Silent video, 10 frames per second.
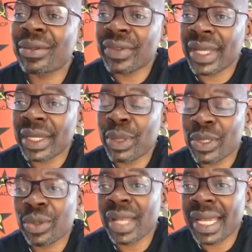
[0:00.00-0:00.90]
out of that
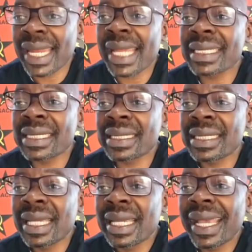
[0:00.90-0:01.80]
particular
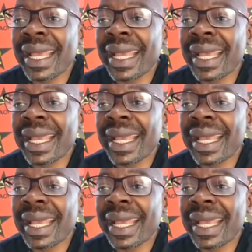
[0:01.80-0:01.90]
crisis,